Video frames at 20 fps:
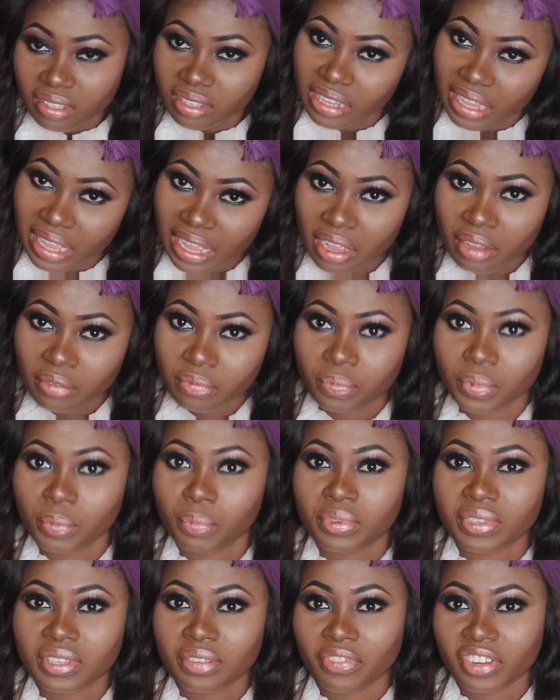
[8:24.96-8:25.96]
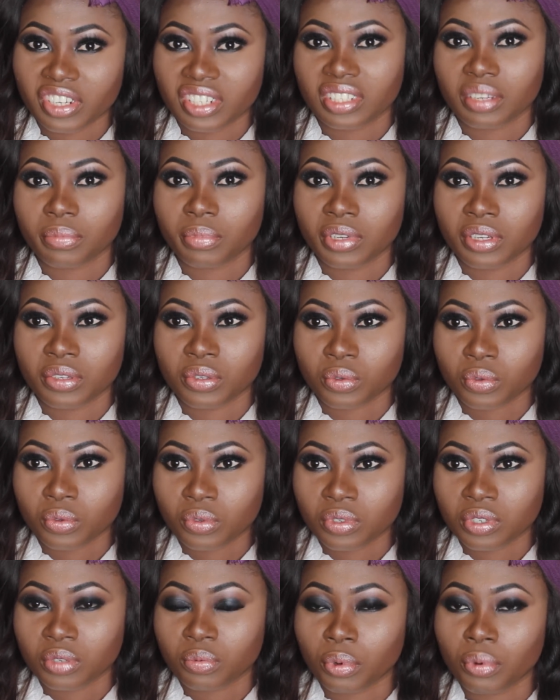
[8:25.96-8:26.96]
Yeah, people say vegetable is
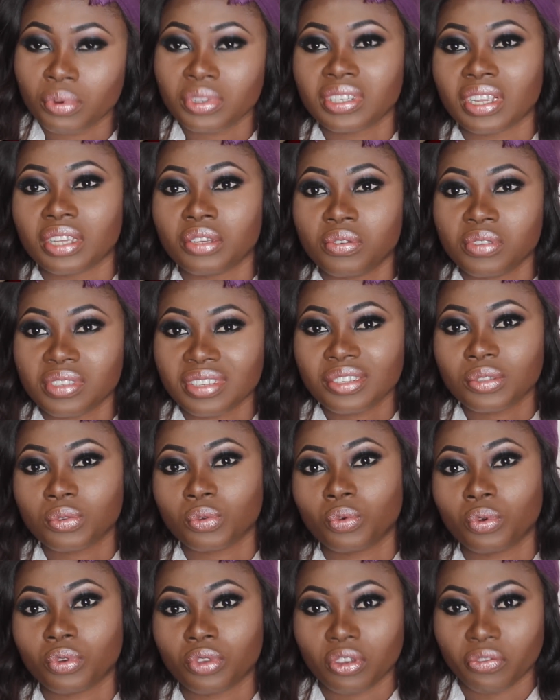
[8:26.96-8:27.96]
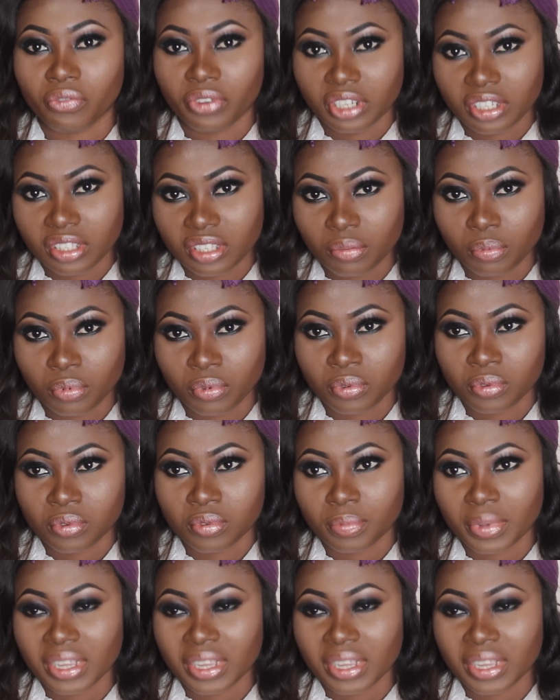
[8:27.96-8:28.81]
good, but what are you using to cook your vegetables?